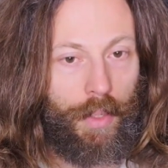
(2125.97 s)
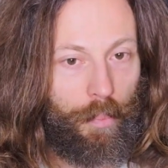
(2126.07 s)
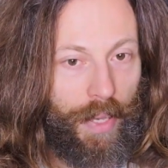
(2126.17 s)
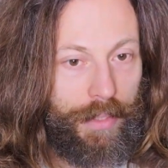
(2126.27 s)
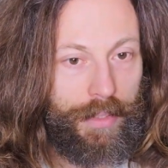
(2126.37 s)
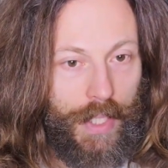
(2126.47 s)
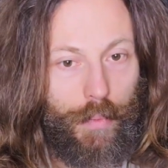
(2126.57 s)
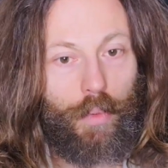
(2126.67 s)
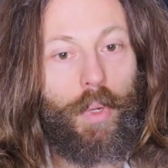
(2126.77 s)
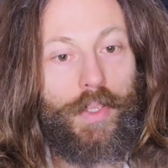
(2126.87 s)

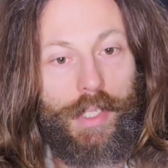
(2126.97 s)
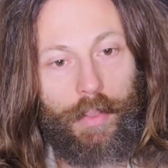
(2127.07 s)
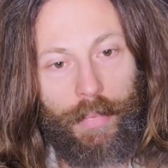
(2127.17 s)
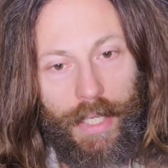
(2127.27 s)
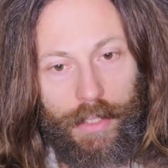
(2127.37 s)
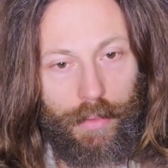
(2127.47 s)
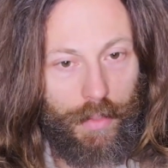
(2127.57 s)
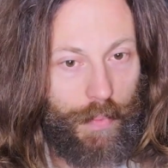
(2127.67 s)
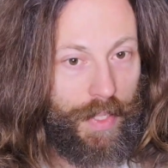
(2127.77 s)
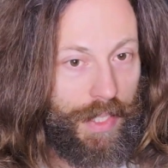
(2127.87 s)
paintings were mostly made
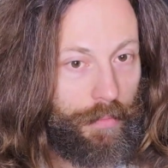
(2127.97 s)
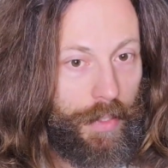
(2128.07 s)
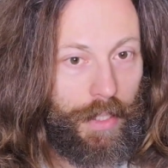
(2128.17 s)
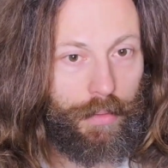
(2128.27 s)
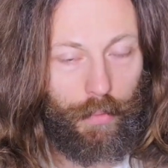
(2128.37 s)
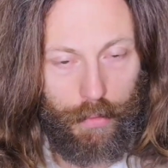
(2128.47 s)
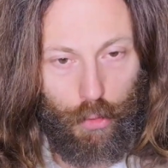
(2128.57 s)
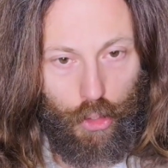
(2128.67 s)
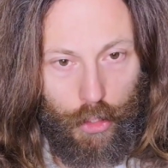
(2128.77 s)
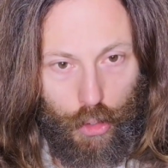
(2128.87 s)
specifically for the
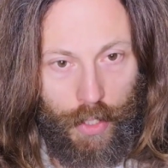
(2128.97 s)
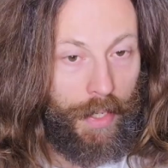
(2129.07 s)
church.